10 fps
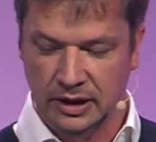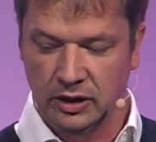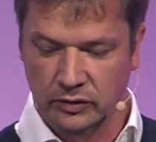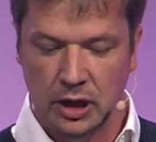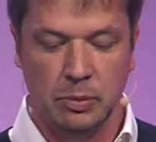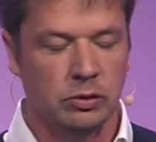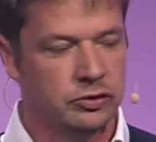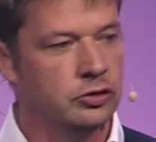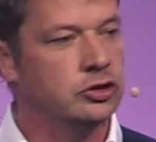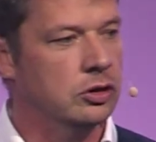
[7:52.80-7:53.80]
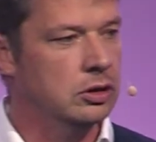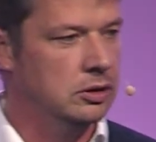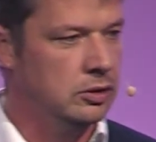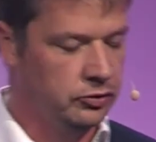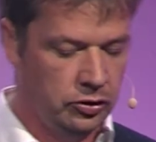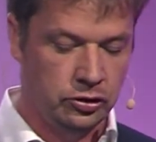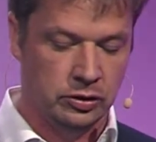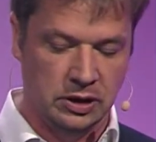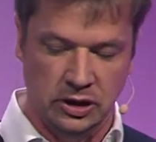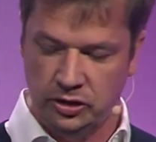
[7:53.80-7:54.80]
enable such an
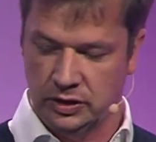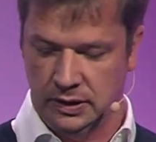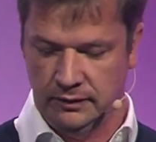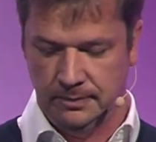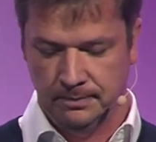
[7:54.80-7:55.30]
initiative.